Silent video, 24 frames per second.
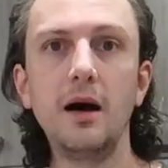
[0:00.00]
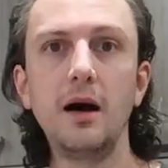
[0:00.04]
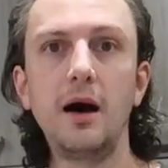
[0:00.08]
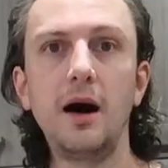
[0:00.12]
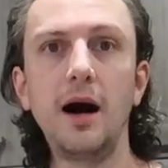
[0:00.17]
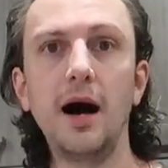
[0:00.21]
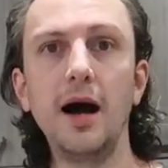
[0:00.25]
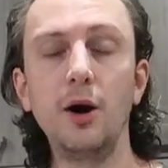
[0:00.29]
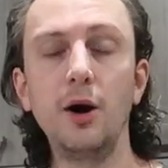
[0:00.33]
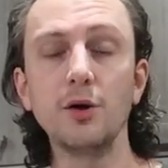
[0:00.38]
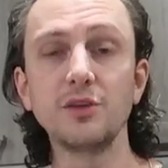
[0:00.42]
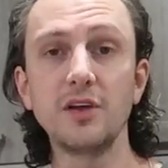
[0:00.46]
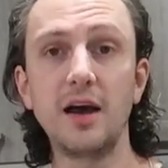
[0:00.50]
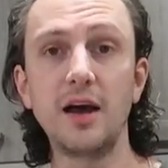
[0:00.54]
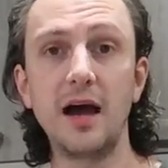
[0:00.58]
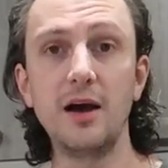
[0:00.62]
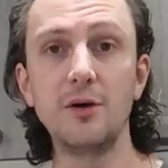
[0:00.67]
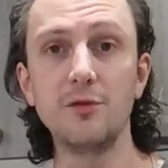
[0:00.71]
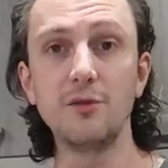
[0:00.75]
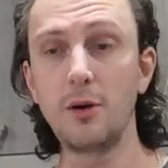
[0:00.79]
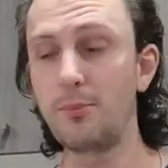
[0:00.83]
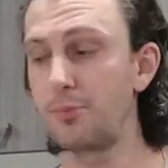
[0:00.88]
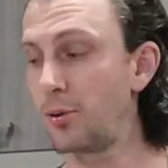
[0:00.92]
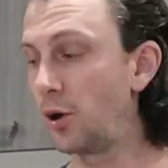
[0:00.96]
I also
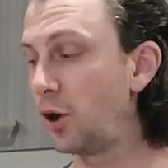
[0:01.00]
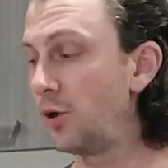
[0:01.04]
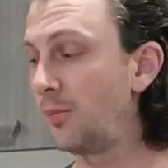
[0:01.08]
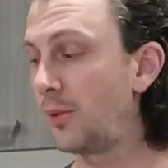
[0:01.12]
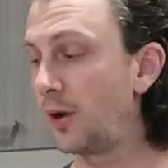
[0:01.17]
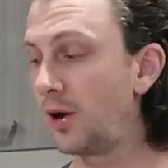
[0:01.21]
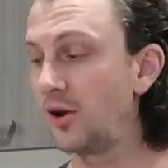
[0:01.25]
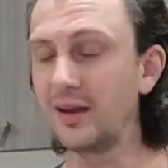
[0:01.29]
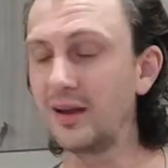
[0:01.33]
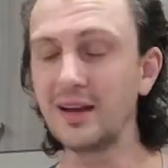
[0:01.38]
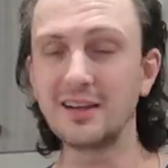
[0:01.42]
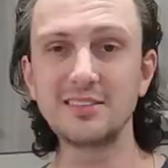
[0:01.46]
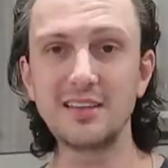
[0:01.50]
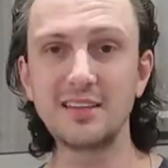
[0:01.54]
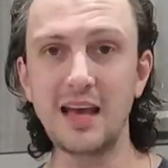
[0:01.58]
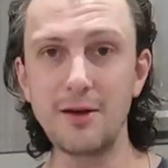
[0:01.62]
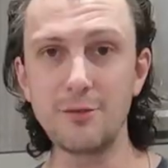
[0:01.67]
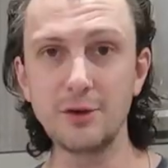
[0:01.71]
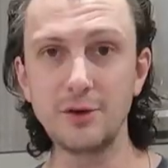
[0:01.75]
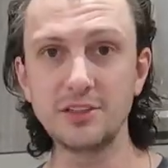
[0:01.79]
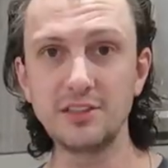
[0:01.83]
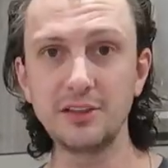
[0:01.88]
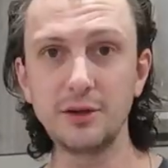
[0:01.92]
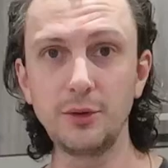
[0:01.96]
have probiotics
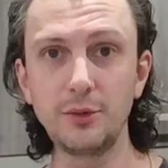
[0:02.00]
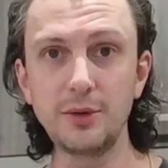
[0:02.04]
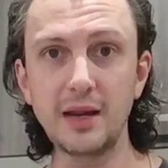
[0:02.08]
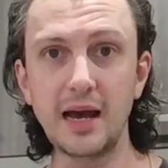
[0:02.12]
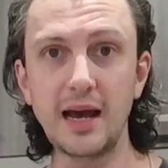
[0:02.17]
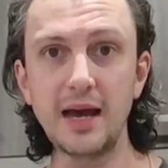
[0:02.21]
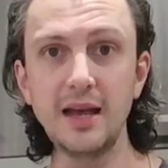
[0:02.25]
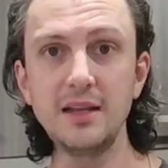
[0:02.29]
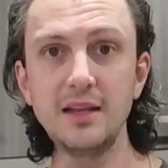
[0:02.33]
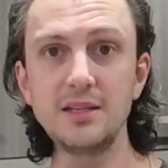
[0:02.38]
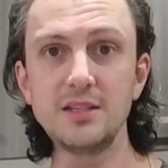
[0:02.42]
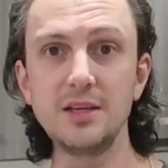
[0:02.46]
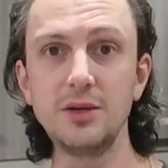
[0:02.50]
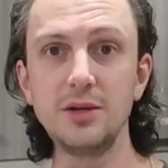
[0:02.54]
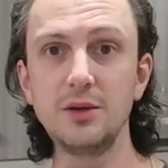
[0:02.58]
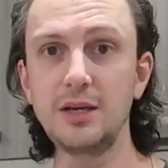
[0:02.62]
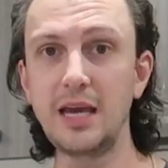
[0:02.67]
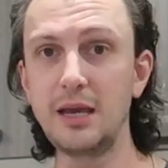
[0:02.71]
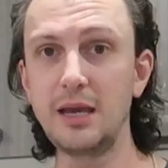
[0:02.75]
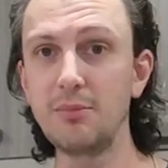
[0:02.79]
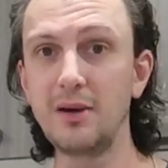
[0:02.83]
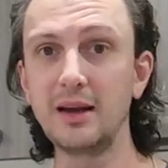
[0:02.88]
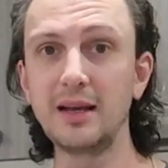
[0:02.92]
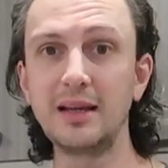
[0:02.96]
every single day to
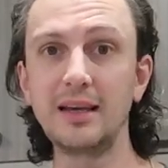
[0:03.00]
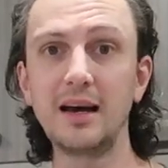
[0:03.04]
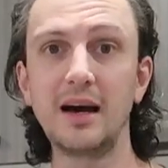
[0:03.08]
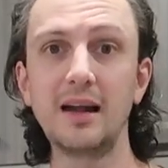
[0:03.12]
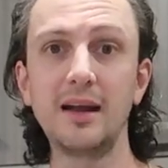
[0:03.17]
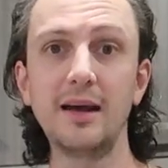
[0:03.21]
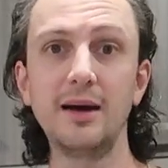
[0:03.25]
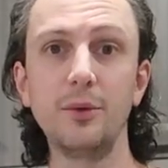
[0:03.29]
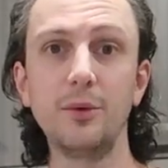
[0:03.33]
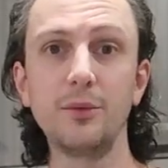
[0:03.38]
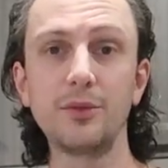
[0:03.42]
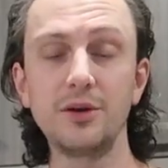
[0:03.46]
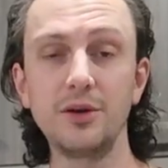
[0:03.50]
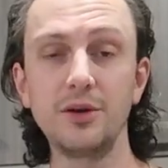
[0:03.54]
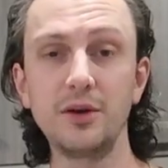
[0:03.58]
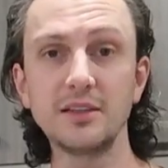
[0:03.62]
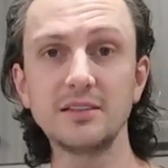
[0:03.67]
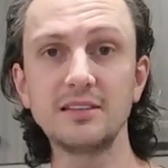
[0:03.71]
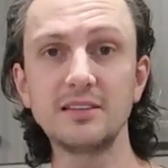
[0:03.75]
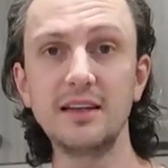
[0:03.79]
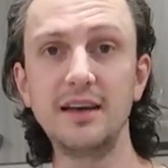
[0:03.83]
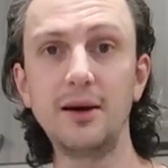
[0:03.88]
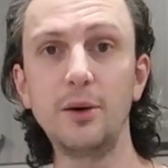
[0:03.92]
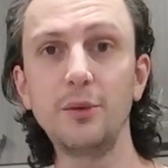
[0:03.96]
keep my gut health
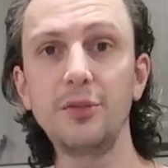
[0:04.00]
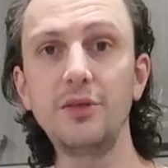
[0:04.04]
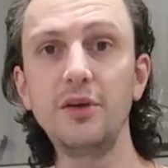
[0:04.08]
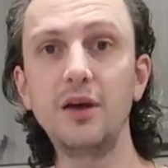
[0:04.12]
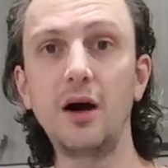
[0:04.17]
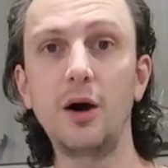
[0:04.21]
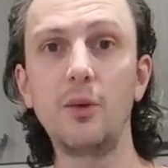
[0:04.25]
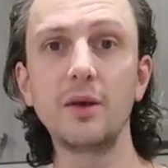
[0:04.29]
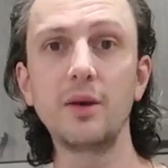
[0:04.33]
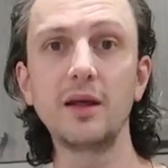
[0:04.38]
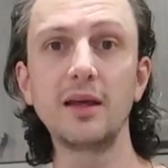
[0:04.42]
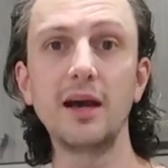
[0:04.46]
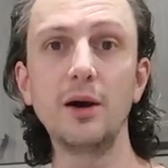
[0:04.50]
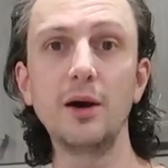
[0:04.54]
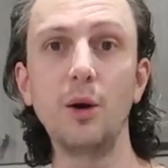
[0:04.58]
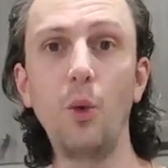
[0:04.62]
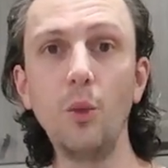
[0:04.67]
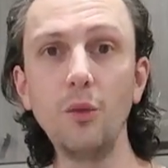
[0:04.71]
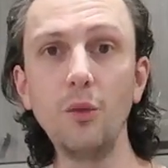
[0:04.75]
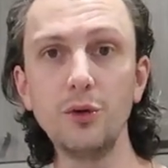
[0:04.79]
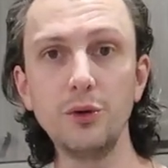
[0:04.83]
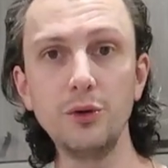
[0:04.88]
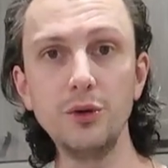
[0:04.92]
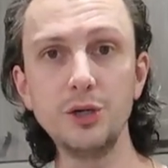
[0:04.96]
nice and healthy. I want to get
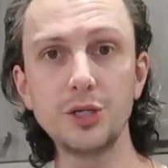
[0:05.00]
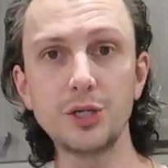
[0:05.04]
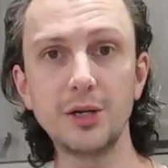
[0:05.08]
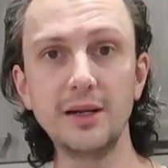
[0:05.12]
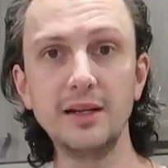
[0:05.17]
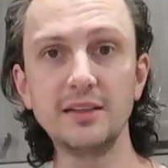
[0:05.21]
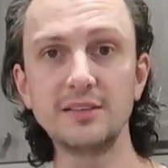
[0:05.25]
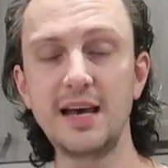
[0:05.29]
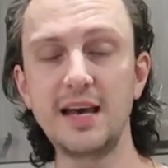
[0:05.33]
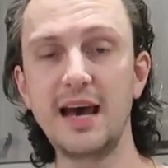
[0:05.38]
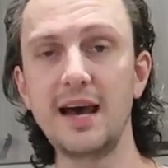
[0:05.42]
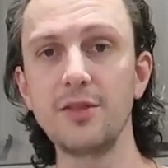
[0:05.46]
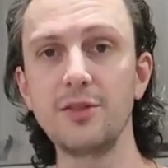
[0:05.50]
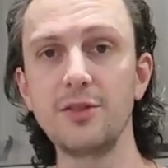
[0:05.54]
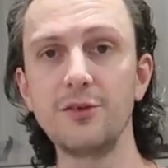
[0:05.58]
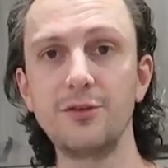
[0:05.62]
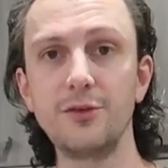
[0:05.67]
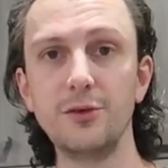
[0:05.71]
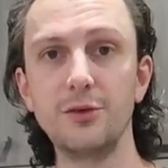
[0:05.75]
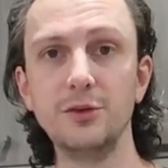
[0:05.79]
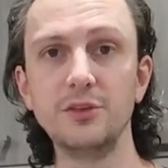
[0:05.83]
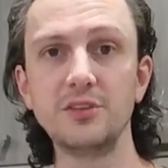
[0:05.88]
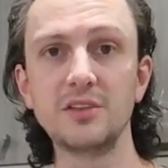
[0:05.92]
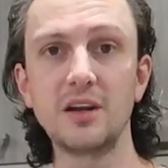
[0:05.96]
all the nutrients out of the
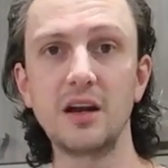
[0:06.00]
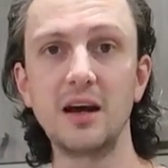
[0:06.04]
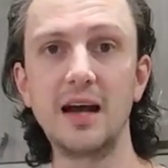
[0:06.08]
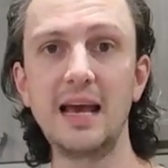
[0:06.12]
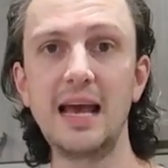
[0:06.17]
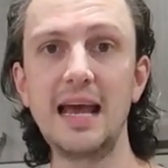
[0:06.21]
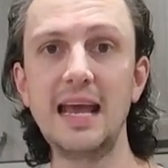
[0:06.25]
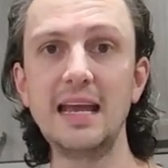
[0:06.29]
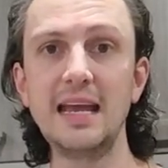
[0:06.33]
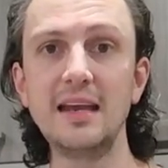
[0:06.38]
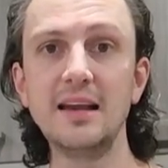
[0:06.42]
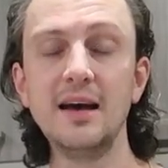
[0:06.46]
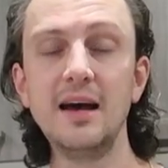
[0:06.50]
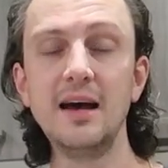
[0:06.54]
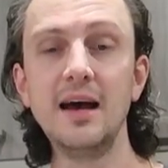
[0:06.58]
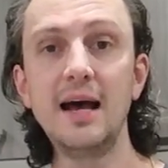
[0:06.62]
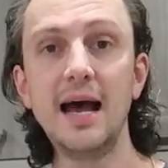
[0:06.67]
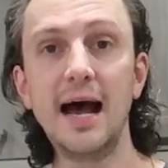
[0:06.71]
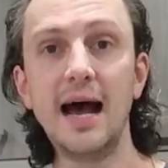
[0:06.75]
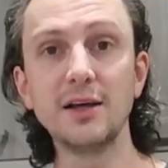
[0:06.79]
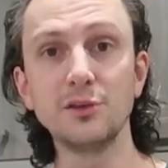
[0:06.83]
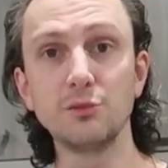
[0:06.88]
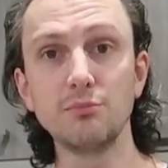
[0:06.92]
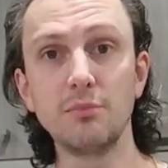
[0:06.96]
foods that I eat
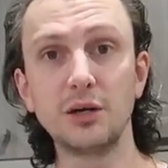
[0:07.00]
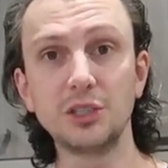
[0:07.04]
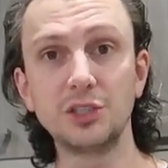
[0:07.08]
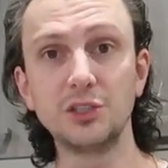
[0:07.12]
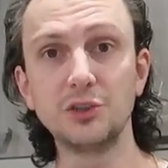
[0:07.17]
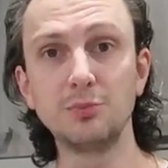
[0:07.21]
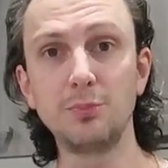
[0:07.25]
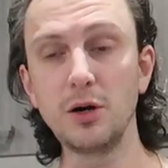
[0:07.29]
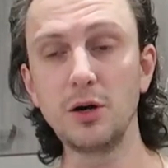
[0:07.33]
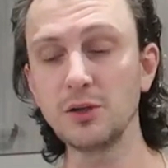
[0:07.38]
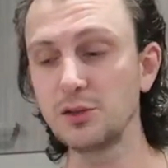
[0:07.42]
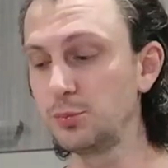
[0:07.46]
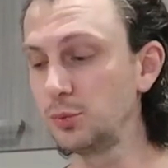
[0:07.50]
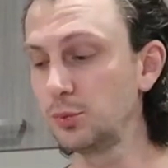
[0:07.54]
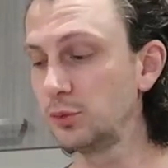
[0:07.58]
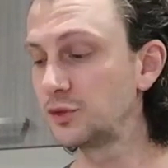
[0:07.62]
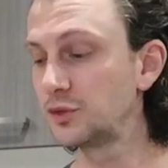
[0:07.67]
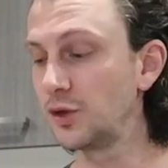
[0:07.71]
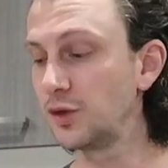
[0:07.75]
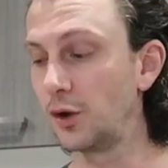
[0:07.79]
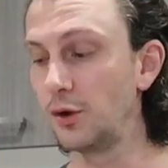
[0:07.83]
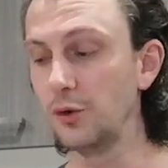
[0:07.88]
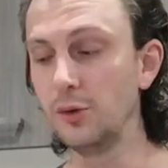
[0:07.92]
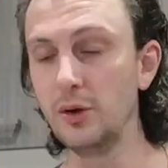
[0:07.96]
as much as possible.
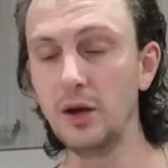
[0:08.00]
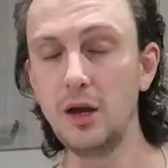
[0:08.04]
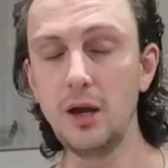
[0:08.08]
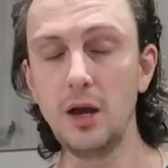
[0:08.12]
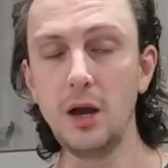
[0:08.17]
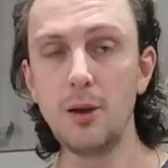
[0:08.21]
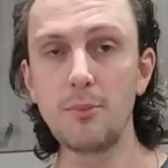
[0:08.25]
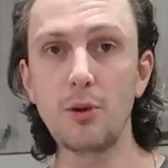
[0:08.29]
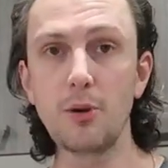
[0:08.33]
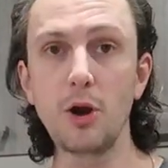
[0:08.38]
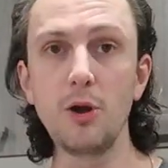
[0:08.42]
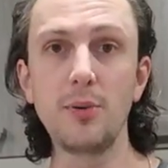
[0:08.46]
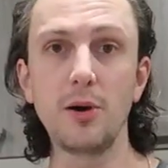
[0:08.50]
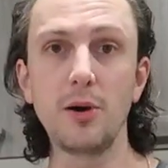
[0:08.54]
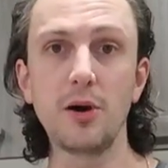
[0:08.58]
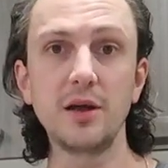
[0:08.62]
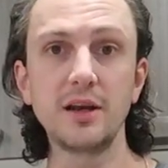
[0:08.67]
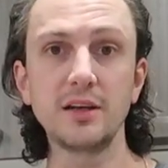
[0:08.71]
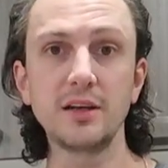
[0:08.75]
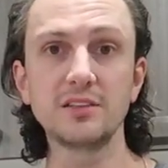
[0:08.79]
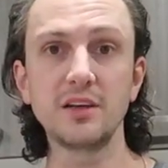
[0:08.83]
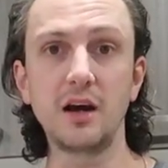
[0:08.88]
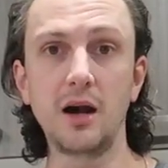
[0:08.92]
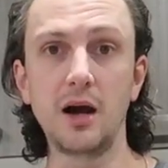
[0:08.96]
So
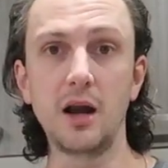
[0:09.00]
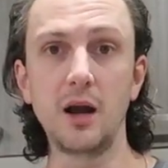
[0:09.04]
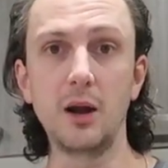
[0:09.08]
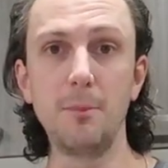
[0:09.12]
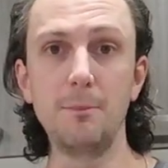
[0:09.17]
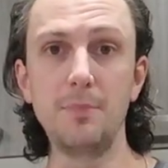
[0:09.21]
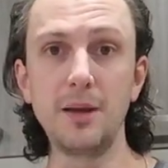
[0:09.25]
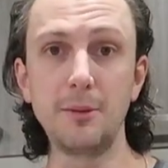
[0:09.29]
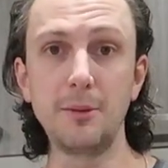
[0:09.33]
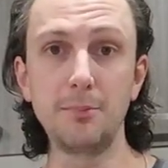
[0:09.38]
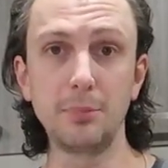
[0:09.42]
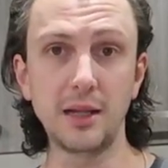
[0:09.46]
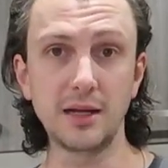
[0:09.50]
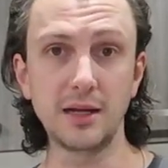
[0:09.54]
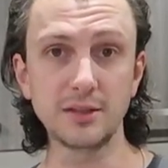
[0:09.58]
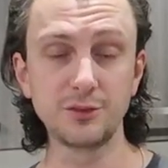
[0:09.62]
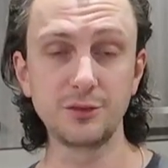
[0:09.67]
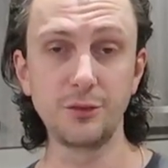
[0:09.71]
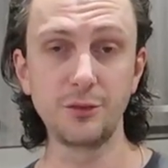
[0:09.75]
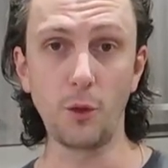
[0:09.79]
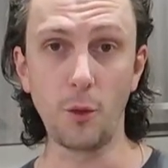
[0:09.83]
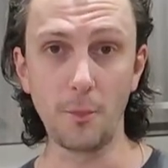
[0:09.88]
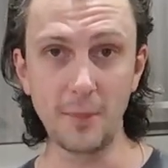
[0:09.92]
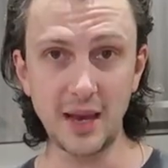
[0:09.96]
probiotics are a big
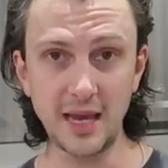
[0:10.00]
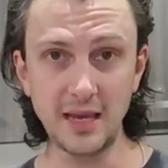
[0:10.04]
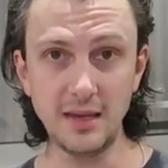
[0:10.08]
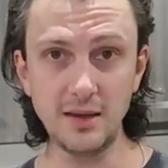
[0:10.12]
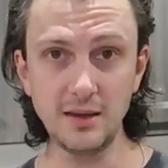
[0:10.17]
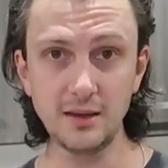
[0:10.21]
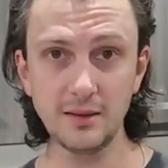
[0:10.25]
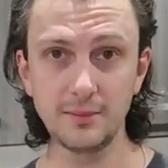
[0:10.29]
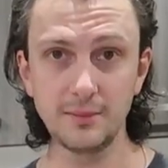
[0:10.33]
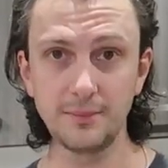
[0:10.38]
plus for me.